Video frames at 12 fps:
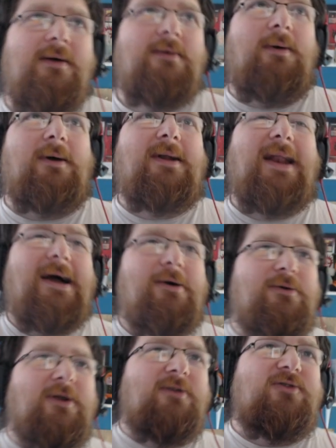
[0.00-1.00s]
But
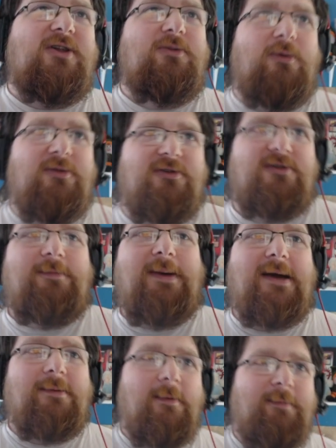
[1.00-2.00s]
Cloud just wants to
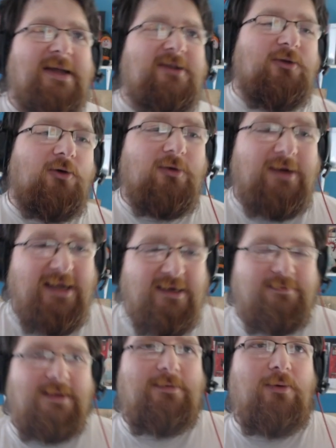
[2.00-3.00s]
pick up a big sword,
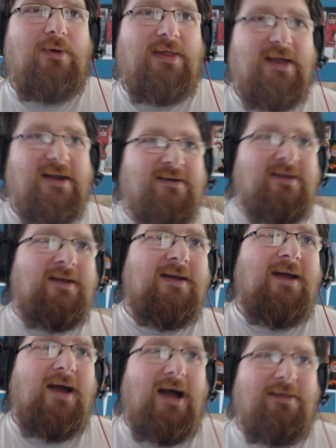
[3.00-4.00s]
hit people with it,
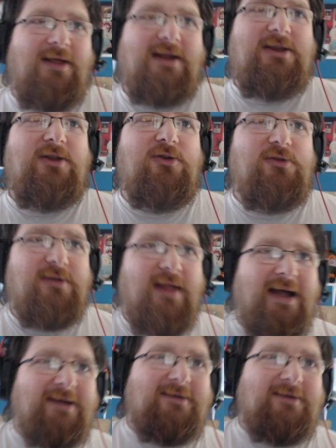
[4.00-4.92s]
and then use that